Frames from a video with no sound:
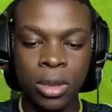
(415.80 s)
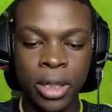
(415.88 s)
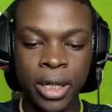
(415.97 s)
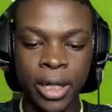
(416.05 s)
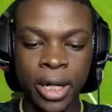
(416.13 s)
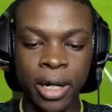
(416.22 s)

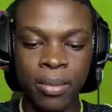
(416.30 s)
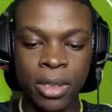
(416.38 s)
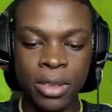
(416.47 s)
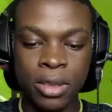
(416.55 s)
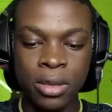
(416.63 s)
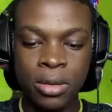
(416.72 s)
And got a
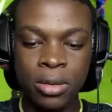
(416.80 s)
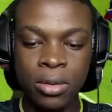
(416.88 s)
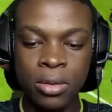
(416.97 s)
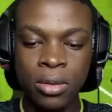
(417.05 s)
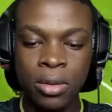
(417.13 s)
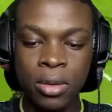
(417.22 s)
Messi. And
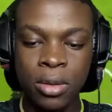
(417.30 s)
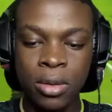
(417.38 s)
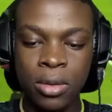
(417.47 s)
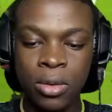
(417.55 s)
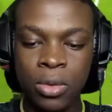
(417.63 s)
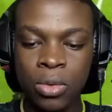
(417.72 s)
it's
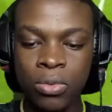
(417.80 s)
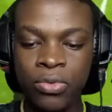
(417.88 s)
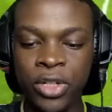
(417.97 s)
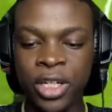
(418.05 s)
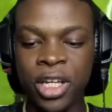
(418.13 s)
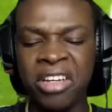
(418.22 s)
Messi.
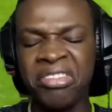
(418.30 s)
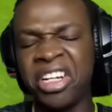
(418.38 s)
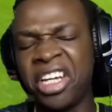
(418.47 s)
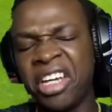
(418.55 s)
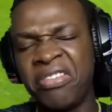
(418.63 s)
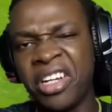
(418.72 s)
Free kick, free
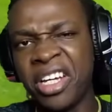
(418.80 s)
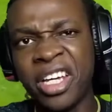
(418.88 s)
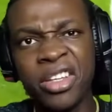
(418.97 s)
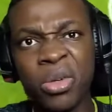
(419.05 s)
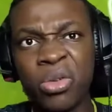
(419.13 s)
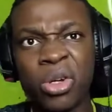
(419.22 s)
free
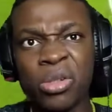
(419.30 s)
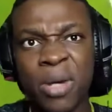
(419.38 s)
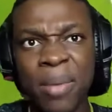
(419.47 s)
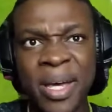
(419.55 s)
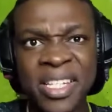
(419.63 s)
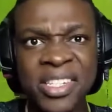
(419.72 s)
Don't touch my
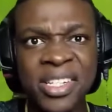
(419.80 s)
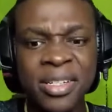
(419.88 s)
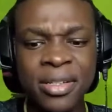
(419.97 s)
Messi.